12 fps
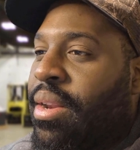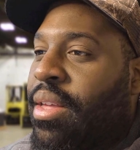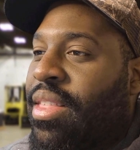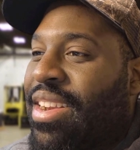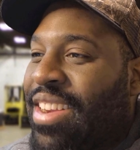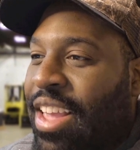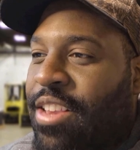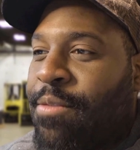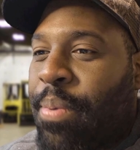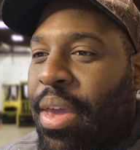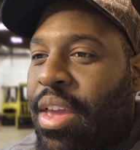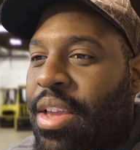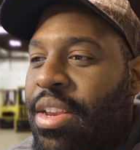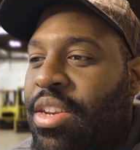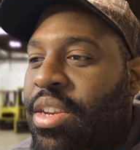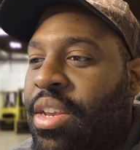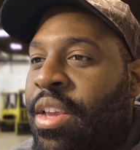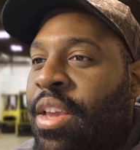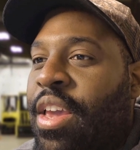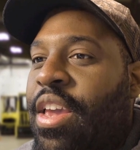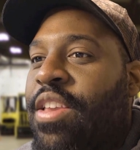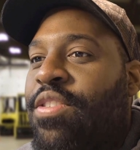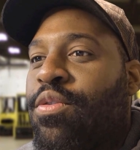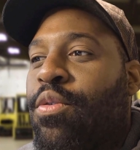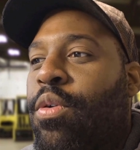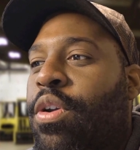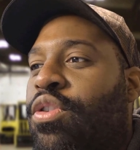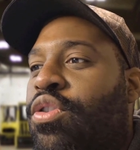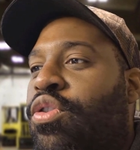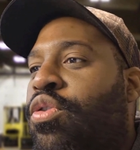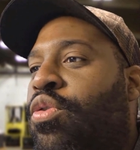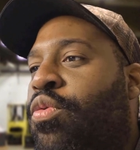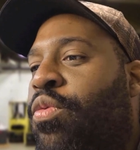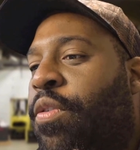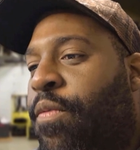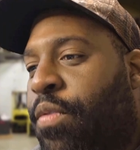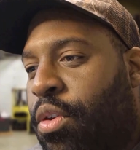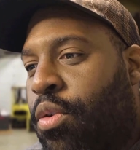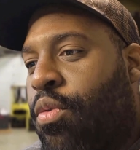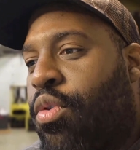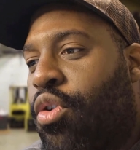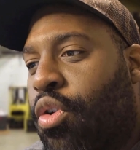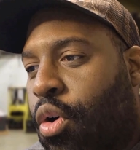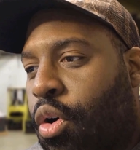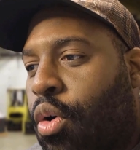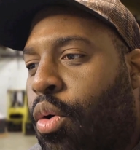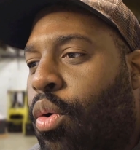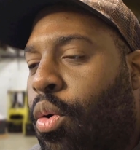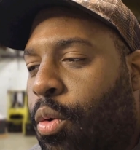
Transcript: Now the next page is going to review your whole